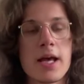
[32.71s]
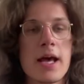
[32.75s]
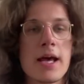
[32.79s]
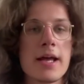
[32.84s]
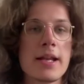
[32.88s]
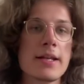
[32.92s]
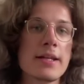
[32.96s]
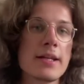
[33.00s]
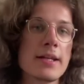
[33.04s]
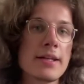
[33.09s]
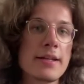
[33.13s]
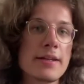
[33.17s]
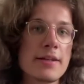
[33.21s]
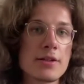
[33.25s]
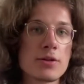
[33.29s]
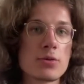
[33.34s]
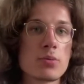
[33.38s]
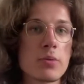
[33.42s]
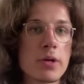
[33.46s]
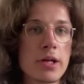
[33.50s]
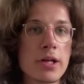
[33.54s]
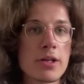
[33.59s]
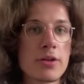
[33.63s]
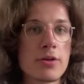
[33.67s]
And in
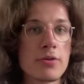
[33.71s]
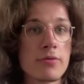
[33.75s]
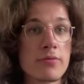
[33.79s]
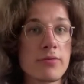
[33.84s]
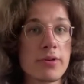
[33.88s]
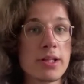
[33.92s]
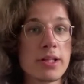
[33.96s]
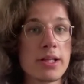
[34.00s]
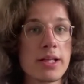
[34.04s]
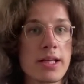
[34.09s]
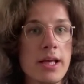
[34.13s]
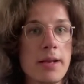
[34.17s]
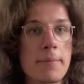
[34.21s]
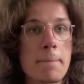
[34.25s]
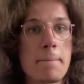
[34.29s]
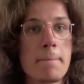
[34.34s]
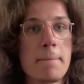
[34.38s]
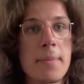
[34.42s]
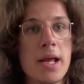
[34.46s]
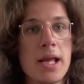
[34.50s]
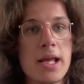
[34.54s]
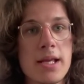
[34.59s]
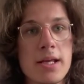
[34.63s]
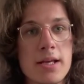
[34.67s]
this way, you really
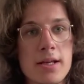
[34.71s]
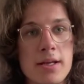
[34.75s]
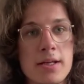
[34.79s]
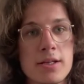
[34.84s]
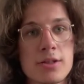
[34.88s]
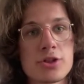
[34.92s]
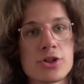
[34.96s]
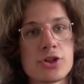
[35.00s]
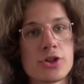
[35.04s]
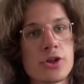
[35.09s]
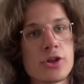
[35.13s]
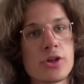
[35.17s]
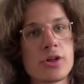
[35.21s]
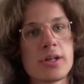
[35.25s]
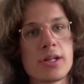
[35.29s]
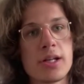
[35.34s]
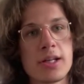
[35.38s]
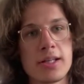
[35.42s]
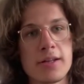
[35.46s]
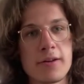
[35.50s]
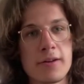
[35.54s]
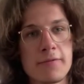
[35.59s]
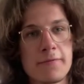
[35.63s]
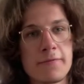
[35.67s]
can make sure
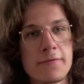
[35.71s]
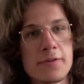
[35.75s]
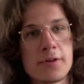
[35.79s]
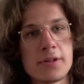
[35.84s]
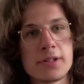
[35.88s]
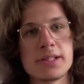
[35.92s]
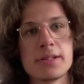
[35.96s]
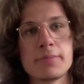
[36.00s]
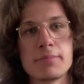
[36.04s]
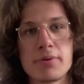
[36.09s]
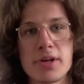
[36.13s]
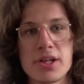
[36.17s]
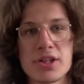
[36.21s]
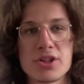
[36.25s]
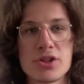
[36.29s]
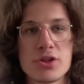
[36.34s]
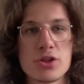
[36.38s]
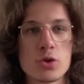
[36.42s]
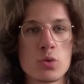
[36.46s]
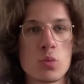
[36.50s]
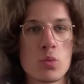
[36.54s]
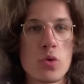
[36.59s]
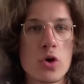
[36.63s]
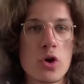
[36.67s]
that the first
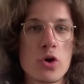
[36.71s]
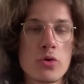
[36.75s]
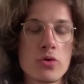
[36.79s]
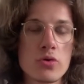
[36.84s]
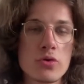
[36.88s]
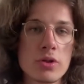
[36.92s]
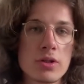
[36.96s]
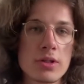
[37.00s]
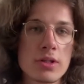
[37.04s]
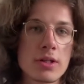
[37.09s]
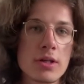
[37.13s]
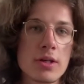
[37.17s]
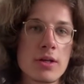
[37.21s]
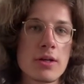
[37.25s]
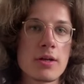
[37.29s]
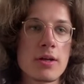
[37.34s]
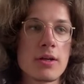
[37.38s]
impressions won't